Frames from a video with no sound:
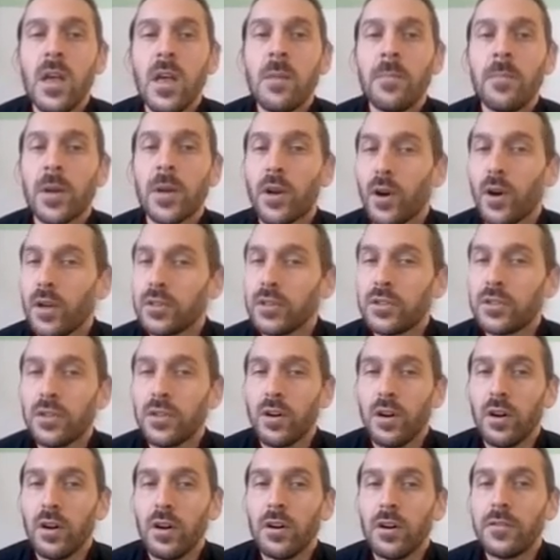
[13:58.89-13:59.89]
because
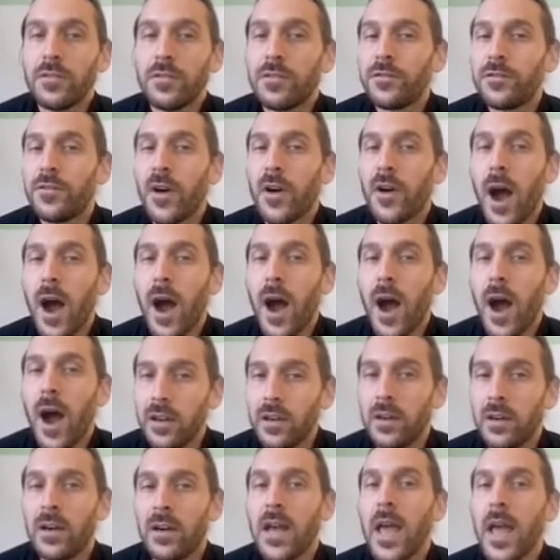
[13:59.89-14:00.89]
of
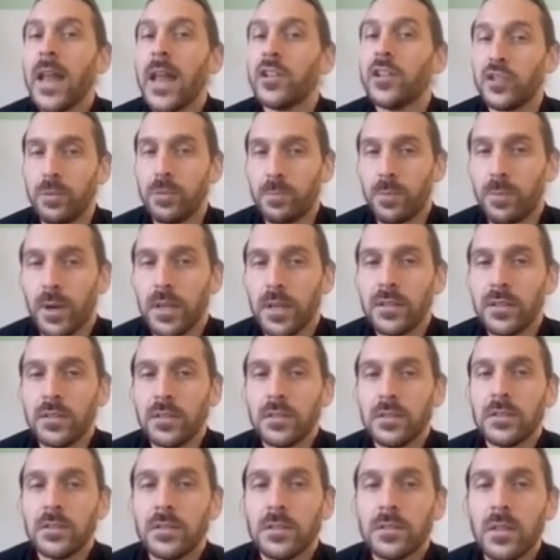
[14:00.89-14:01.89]
higher energy
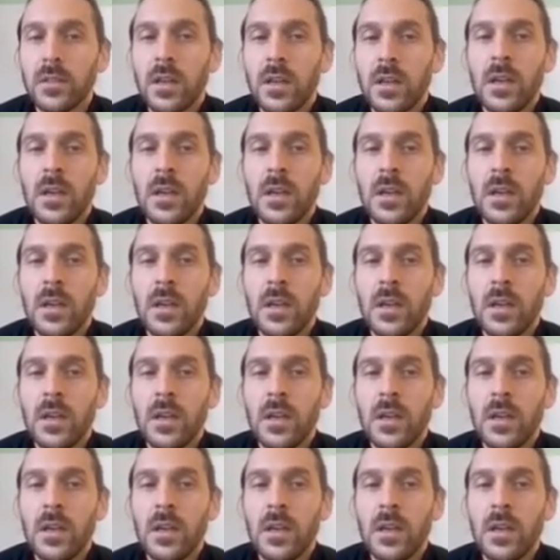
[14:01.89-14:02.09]
prices.